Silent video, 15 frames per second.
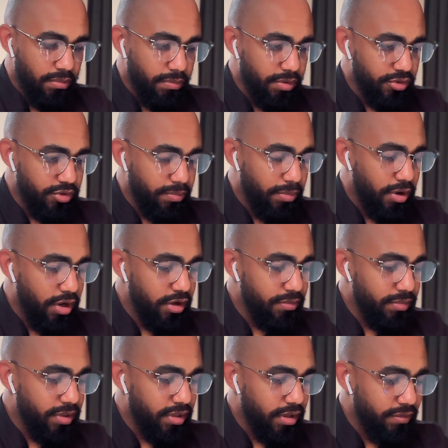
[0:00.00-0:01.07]
But there's a part of
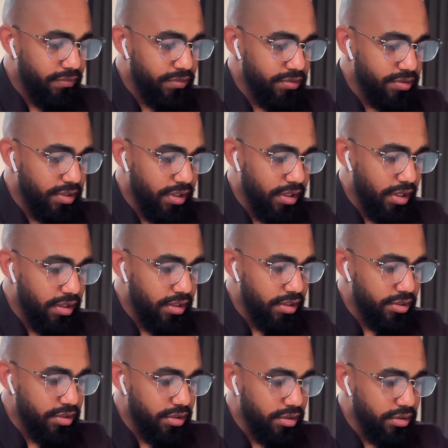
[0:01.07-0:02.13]
me that feels like I need
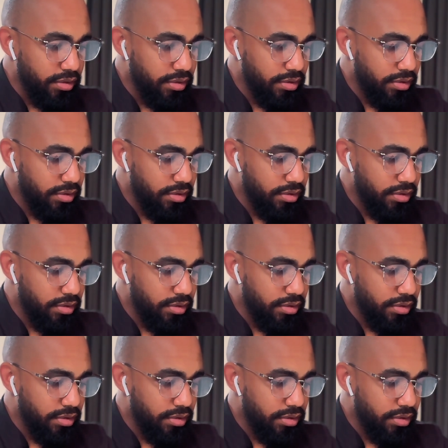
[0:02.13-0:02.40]
to